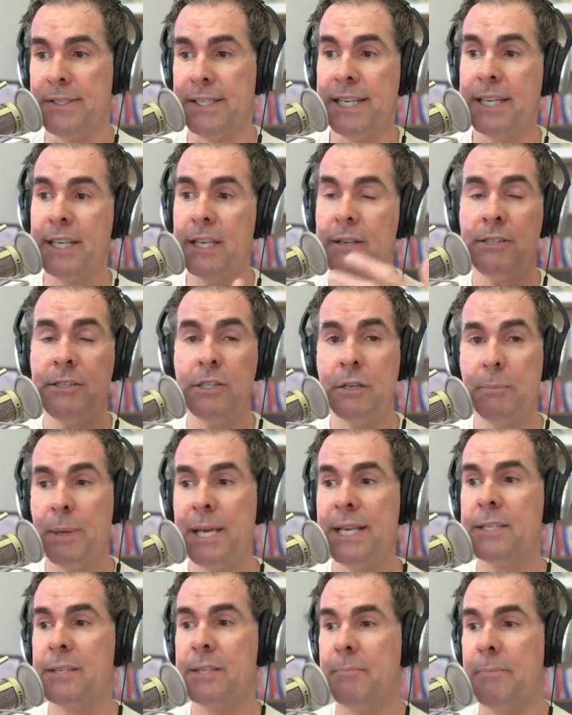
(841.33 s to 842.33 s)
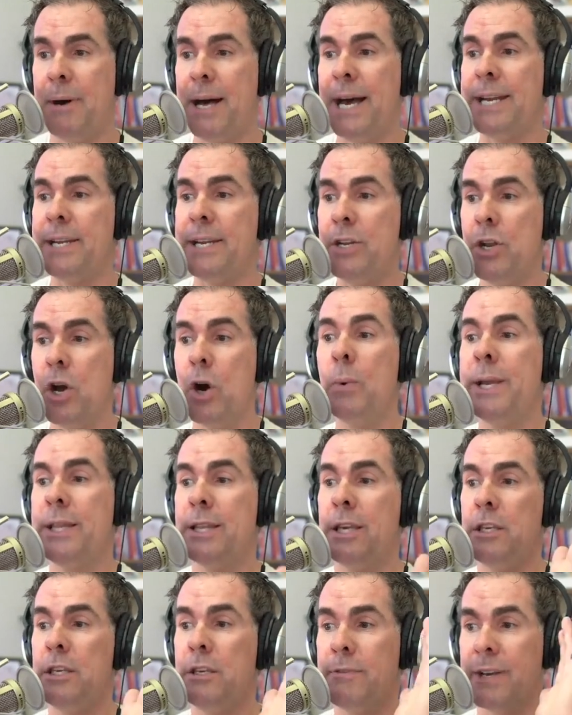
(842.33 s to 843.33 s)
And it gives you the peace of mind knowing
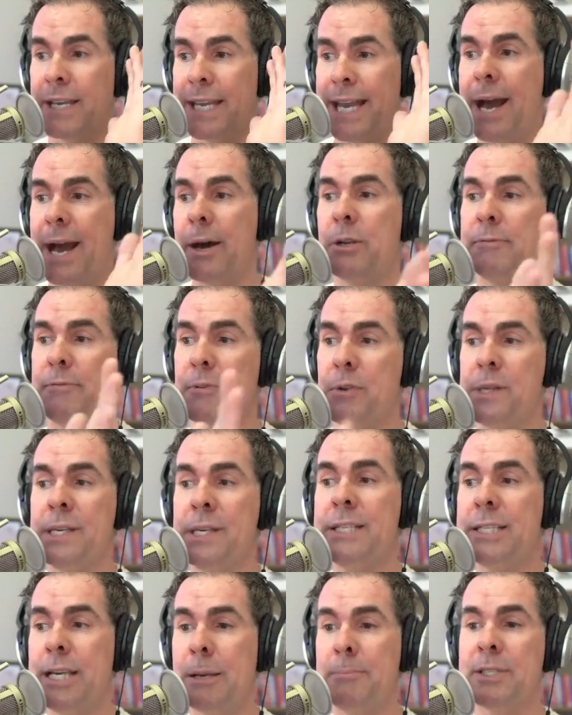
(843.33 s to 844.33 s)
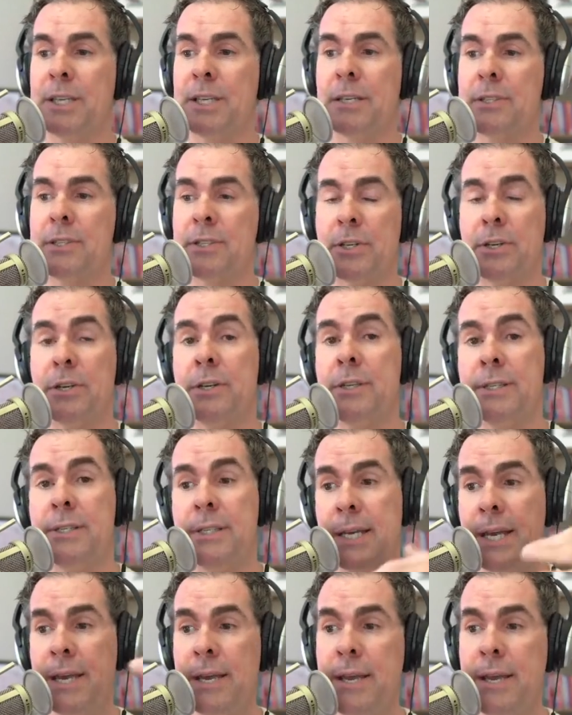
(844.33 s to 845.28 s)
that you've accounted for these types of concerns